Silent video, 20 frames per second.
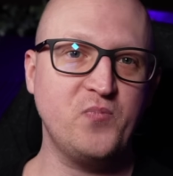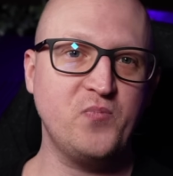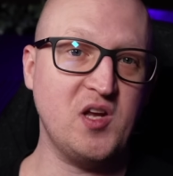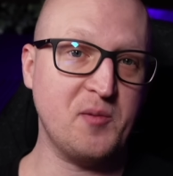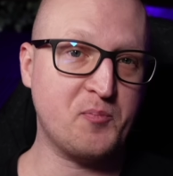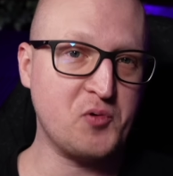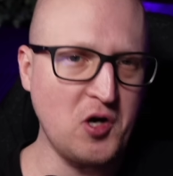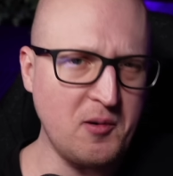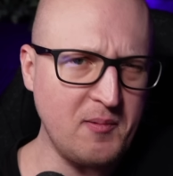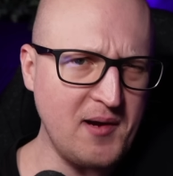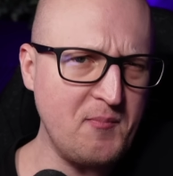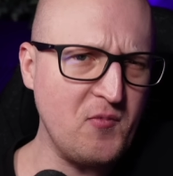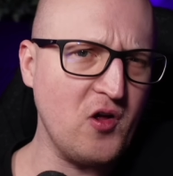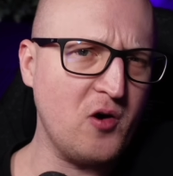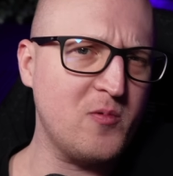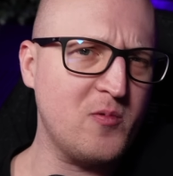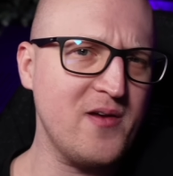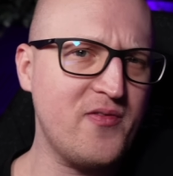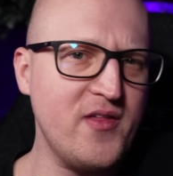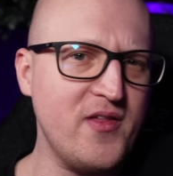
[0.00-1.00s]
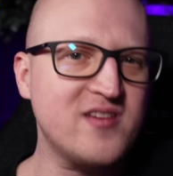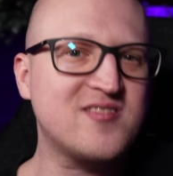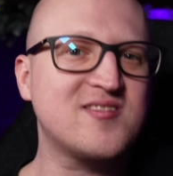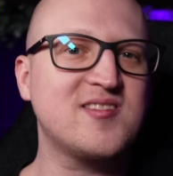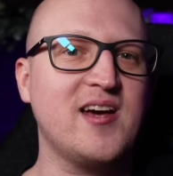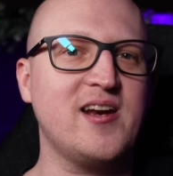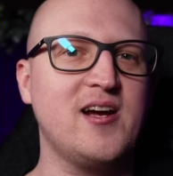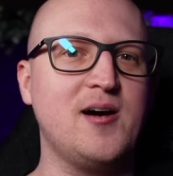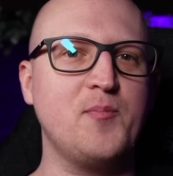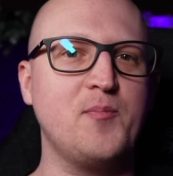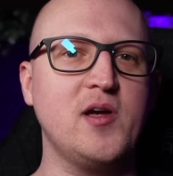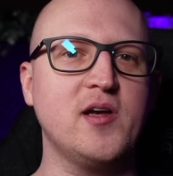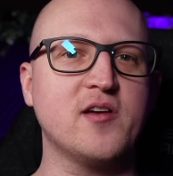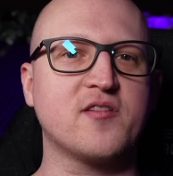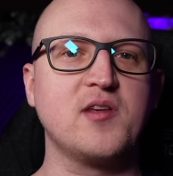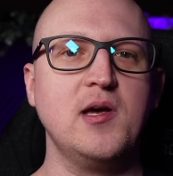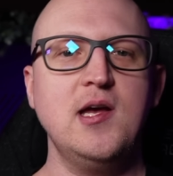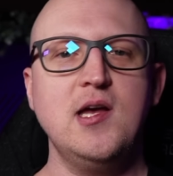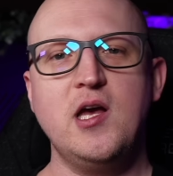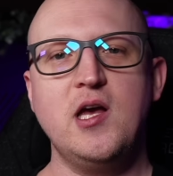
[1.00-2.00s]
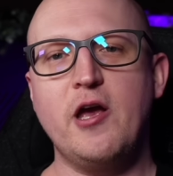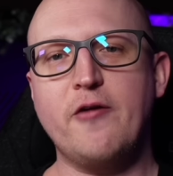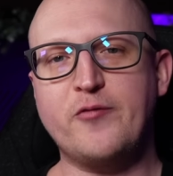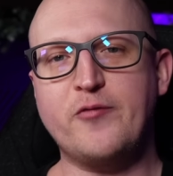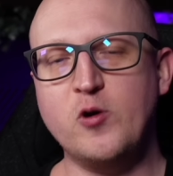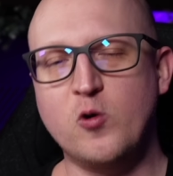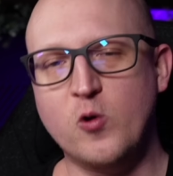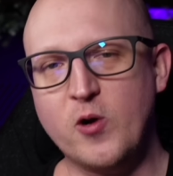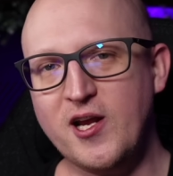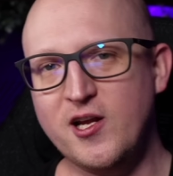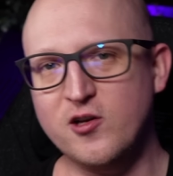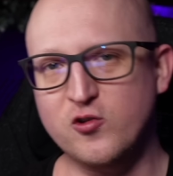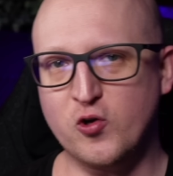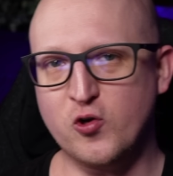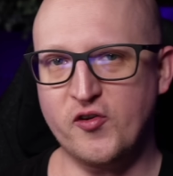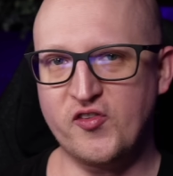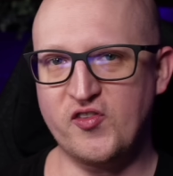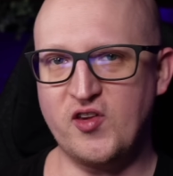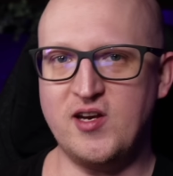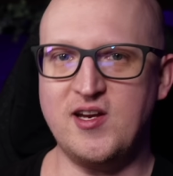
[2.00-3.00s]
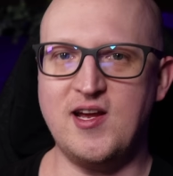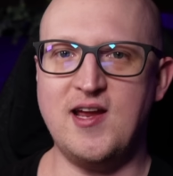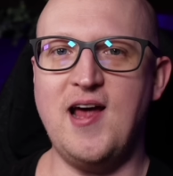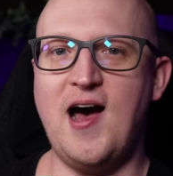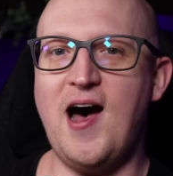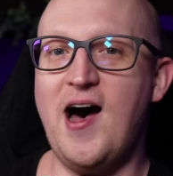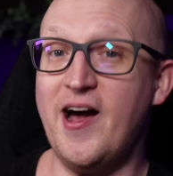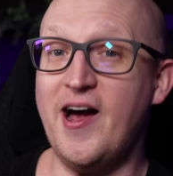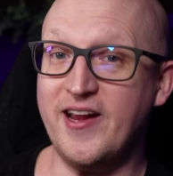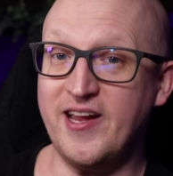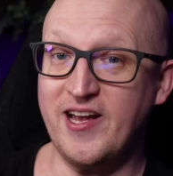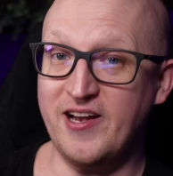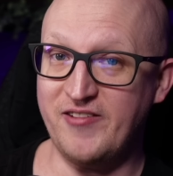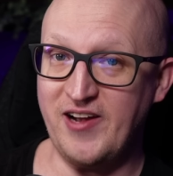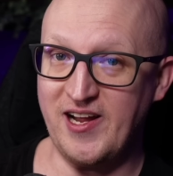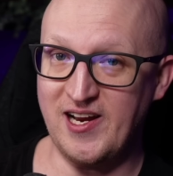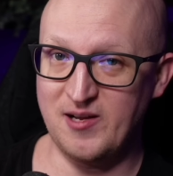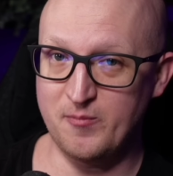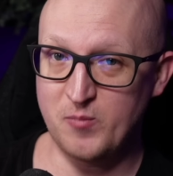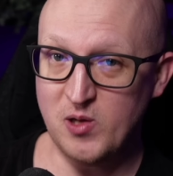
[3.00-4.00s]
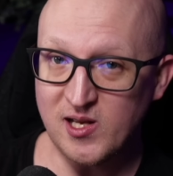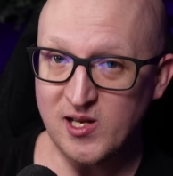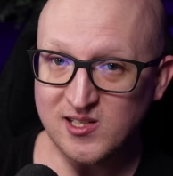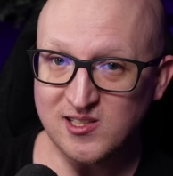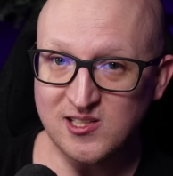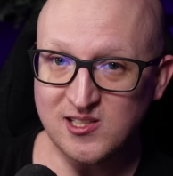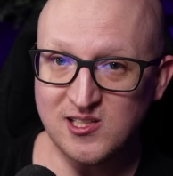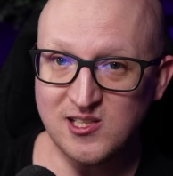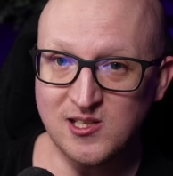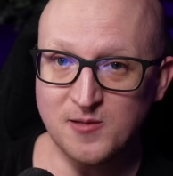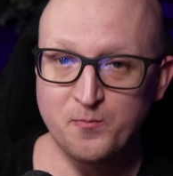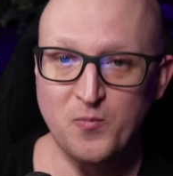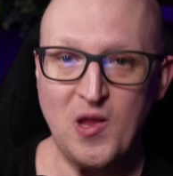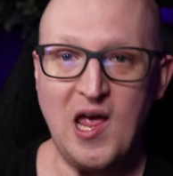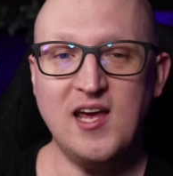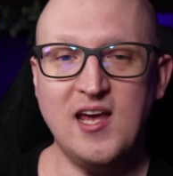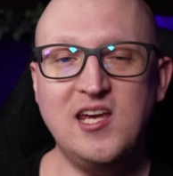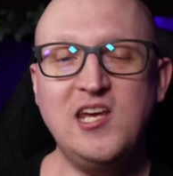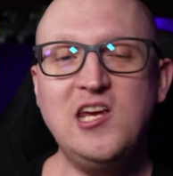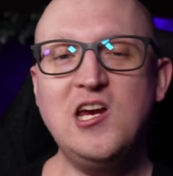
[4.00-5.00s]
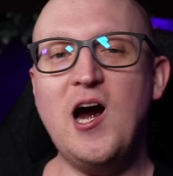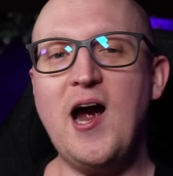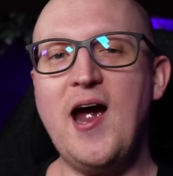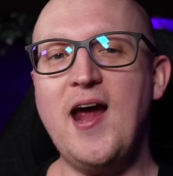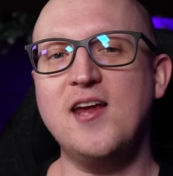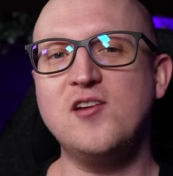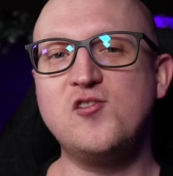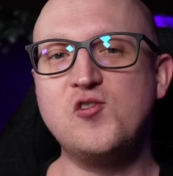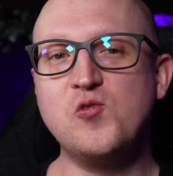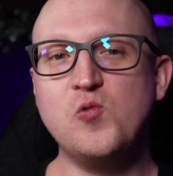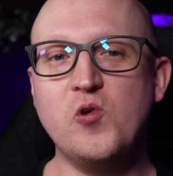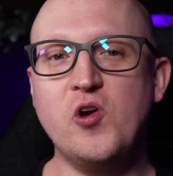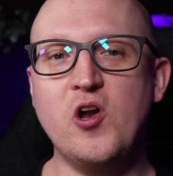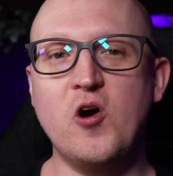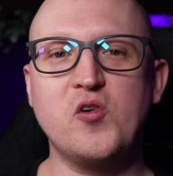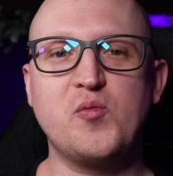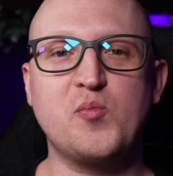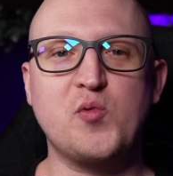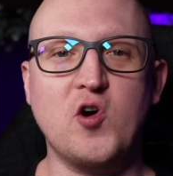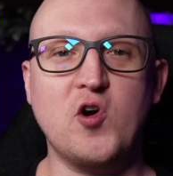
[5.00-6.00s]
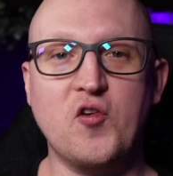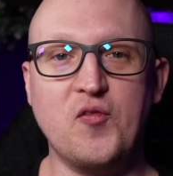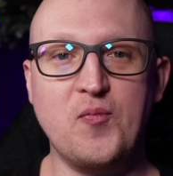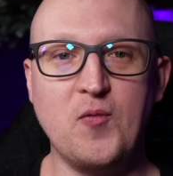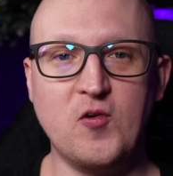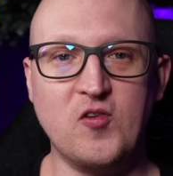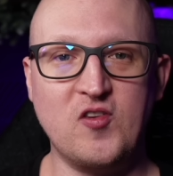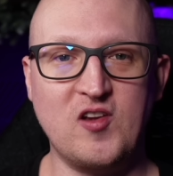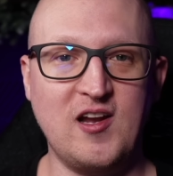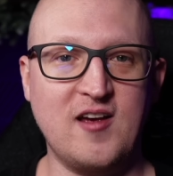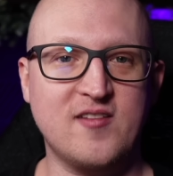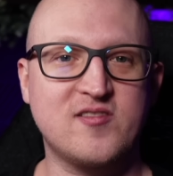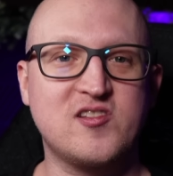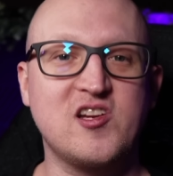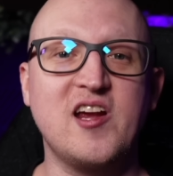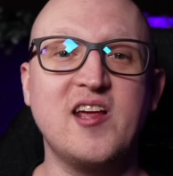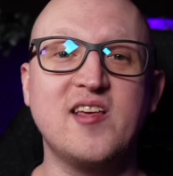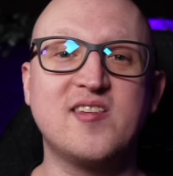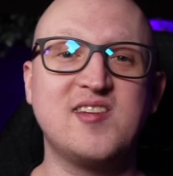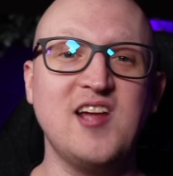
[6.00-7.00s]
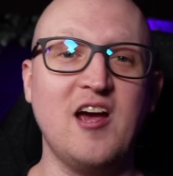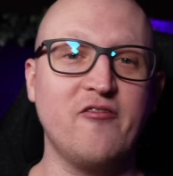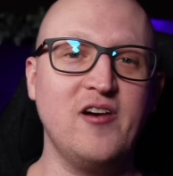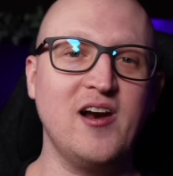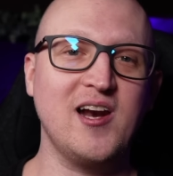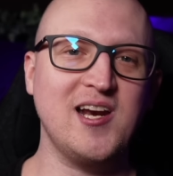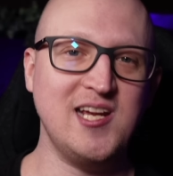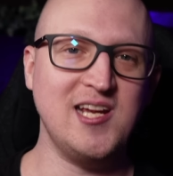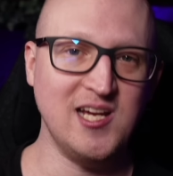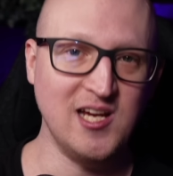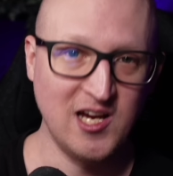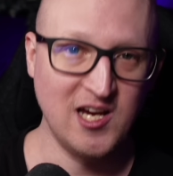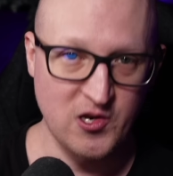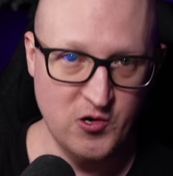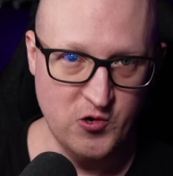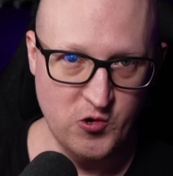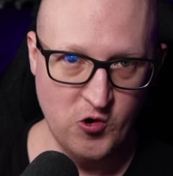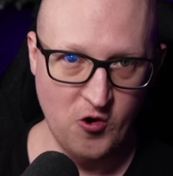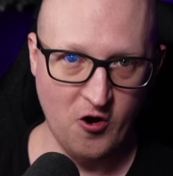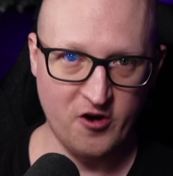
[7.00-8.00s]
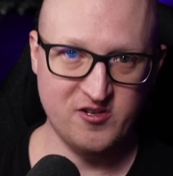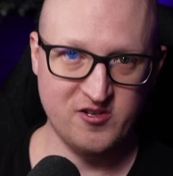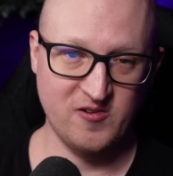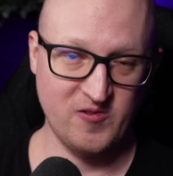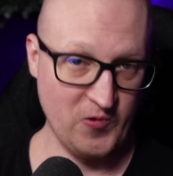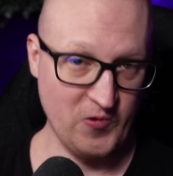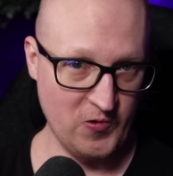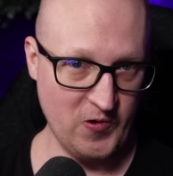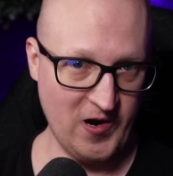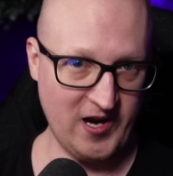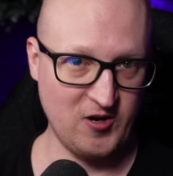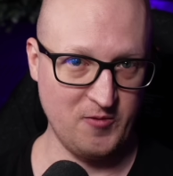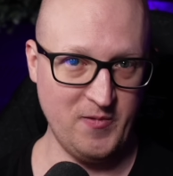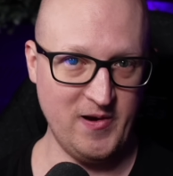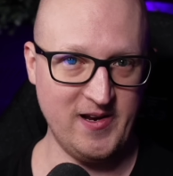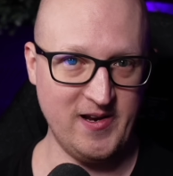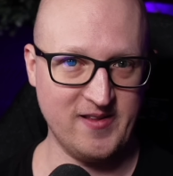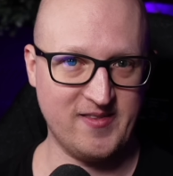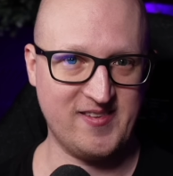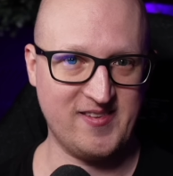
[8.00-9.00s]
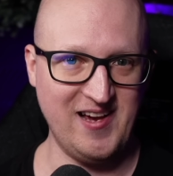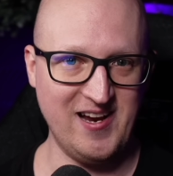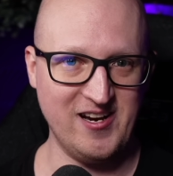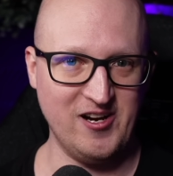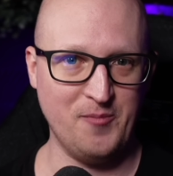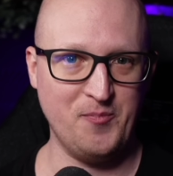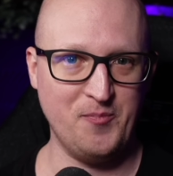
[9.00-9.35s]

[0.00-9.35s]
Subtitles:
The problem though with this setup is, if you're interested in high availability, here a 2-node Proxmox cluster is definitely not the recommended setup.